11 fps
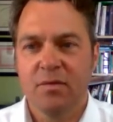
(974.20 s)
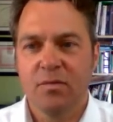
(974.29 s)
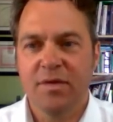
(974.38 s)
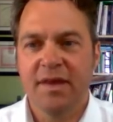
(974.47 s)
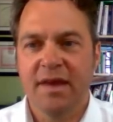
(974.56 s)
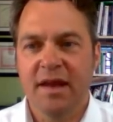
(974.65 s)

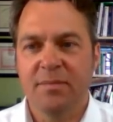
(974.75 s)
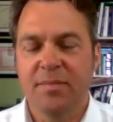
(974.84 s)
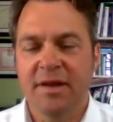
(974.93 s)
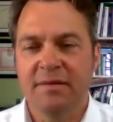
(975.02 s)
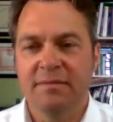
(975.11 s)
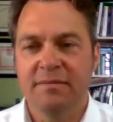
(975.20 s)
with the edit
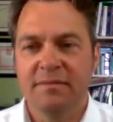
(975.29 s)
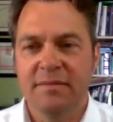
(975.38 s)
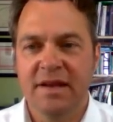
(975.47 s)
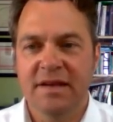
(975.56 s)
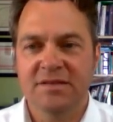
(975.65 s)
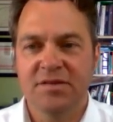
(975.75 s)
button
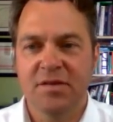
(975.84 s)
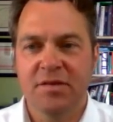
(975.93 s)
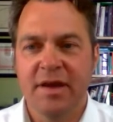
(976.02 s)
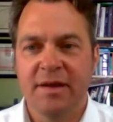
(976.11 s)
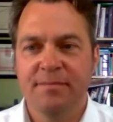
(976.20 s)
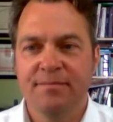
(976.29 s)
next to their
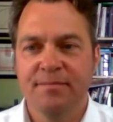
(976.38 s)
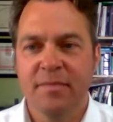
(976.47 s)
name.